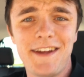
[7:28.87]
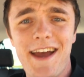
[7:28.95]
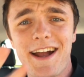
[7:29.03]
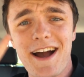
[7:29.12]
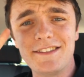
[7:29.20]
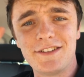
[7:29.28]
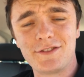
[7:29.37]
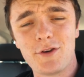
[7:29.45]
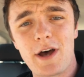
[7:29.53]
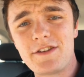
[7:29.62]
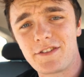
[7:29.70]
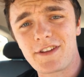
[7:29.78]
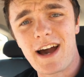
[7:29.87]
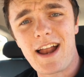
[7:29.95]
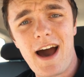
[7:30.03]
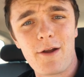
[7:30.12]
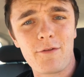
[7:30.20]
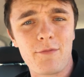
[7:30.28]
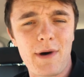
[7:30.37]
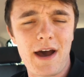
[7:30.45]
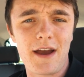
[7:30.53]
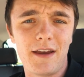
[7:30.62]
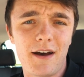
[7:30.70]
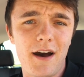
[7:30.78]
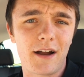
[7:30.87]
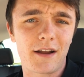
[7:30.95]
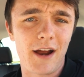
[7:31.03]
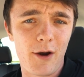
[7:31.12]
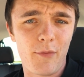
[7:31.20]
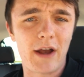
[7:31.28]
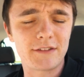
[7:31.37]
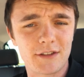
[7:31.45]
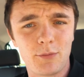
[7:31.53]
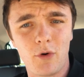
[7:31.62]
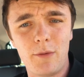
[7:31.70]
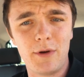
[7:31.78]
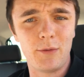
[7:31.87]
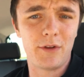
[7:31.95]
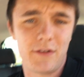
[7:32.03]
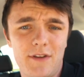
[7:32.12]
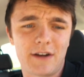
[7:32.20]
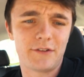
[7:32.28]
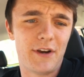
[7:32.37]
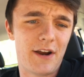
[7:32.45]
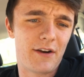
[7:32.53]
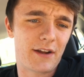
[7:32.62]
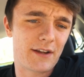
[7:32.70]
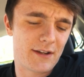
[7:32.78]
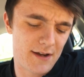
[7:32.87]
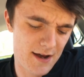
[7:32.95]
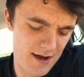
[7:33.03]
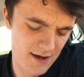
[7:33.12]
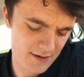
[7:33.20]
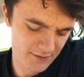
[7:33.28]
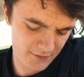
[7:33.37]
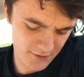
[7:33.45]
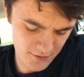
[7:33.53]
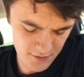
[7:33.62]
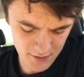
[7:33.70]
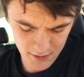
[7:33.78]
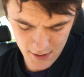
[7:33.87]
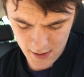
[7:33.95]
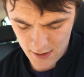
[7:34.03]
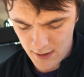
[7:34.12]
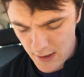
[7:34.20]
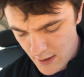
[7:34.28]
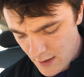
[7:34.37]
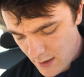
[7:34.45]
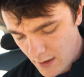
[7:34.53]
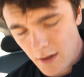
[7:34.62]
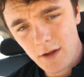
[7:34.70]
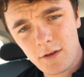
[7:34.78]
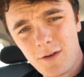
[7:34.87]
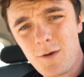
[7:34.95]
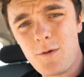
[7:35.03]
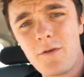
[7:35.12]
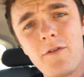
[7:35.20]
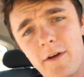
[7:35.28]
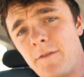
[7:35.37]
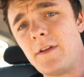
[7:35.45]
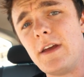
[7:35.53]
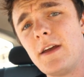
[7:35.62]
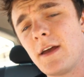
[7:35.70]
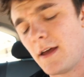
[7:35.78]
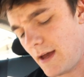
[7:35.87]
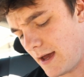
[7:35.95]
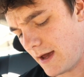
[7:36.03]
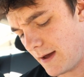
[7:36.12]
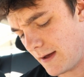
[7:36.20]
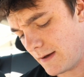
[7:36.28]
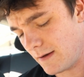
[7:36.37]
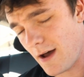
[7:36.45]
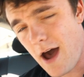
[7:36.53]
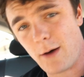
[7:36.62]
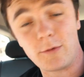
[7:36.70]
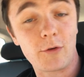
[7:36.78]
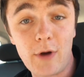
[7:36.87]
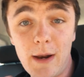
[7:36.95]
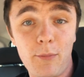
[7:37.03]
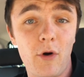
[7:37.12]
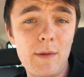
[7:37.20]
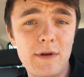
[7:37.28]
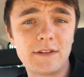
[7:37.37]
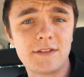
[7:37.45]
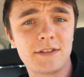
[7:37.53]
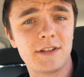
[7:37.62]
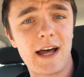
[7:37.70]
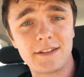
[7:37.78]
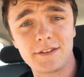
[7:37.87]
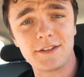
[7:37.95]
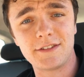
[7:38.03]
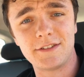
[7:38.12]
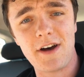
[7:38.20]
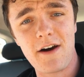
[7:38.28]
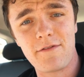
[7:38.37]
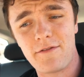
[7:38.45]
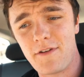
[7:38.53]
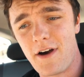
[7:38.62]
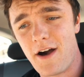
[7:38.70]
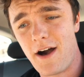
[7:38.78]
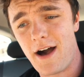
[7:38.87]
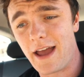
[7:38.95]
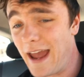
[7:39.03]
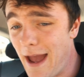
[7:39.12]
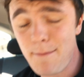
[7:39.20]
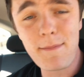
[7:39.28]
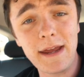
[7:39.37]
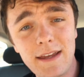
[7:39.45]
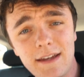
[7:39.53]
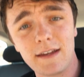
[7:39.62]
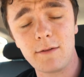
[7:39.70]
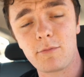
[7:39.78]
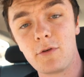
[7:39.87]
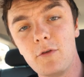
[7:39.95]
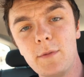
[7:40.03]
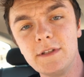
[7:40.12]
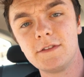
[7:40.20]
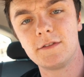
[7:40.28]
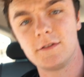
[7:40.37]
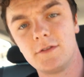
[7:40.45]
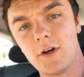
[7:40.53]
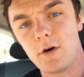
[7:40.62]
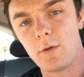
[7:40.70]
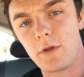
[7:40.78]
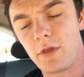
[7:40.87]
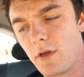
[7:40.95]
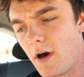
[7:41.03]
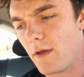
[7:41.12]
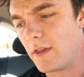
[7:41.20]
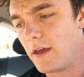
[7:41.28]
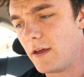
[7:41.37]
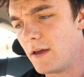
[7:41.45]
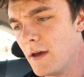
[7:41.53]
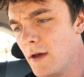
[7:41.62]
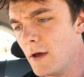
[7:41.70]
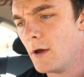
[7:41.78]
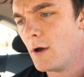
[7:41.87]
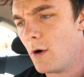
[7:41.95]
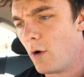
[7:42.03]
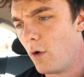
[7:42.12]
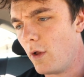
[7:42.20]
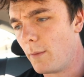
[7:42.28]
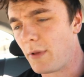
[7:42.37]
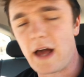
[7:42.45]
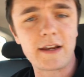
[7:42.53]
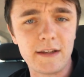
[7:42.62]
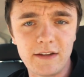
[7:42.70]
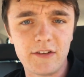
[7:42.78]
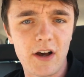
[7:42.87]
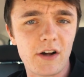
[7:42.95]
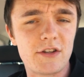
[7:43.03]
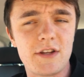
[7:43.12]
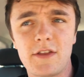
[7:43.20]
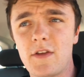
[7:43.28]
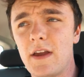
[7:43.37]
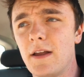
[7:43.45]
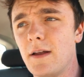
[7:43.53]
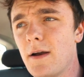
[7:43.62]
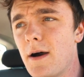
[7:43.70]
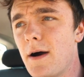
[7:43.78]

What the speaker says: Hey guys, so I just got out of my chiropractic appointment with Dr. Eric. It is currently 2:50, and it was a great appointment, lots of good stuff. I am making improvements, so with the whole applied kinesiology thing,